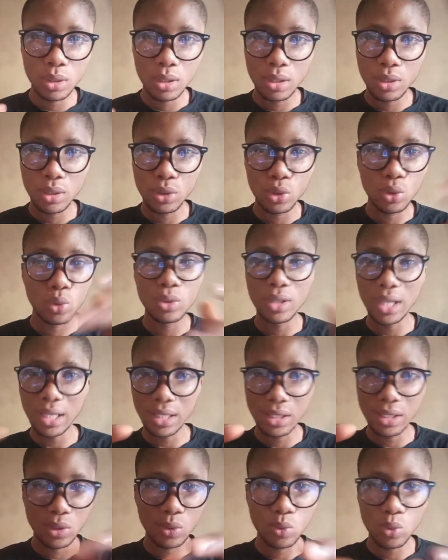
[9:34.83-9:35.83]
So that
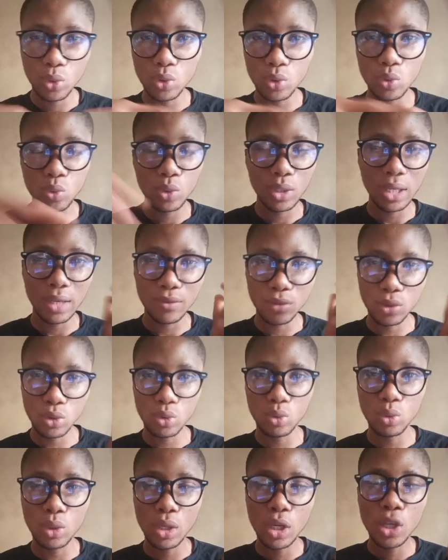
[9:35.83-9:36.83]
is what we have to do.
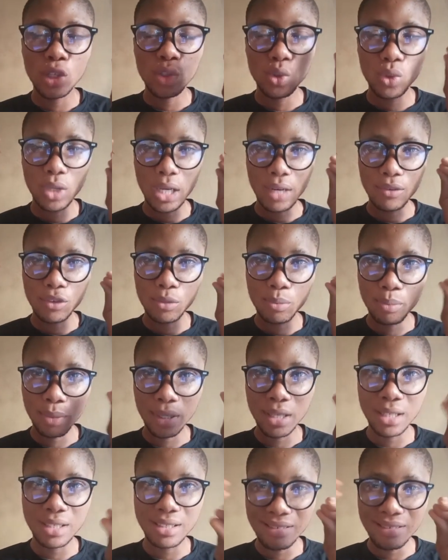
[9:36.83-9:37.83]
So you have to pick
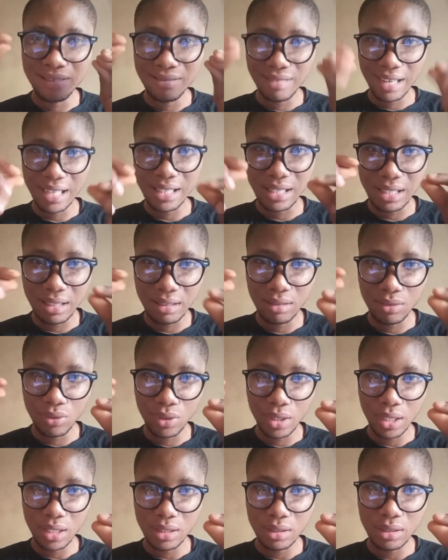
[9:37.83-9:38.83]
the right
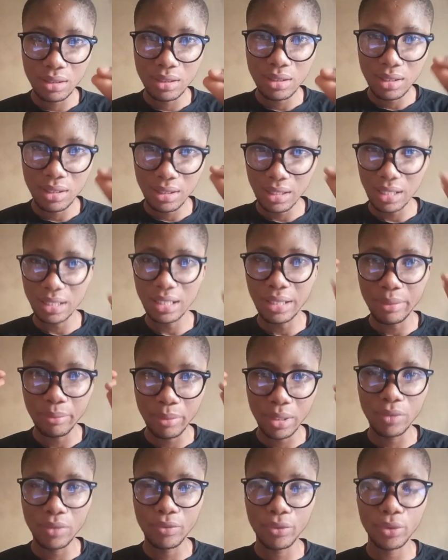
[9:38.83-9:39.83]
ingredients that are
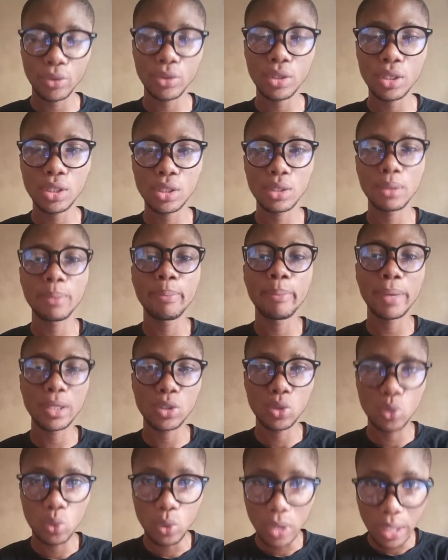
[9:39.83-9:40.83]
meant for this
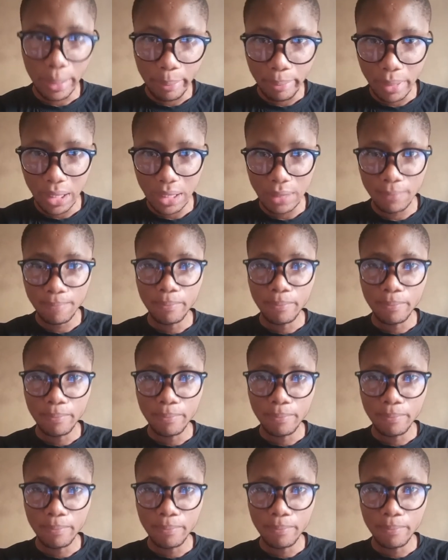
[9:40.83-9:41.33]
particular bed.